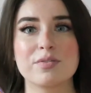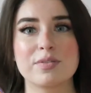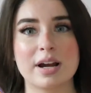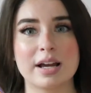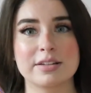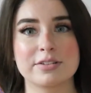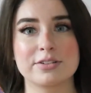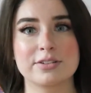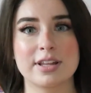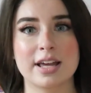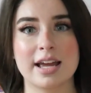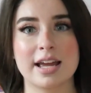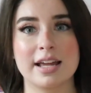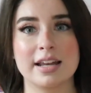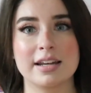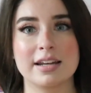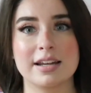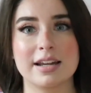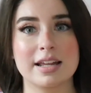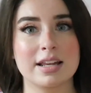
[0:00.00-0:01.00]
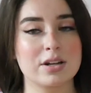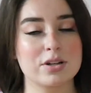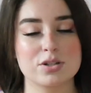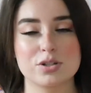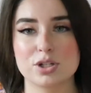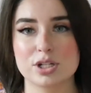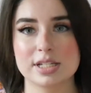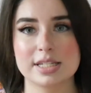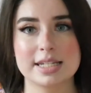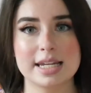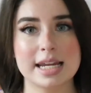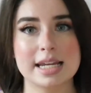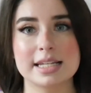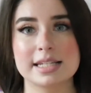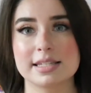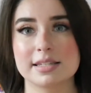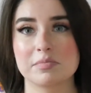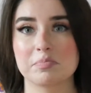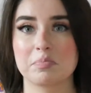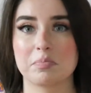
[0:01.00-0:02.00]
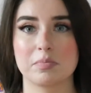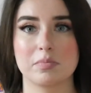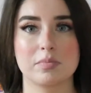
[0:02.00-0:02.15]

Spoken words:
rather than it just takes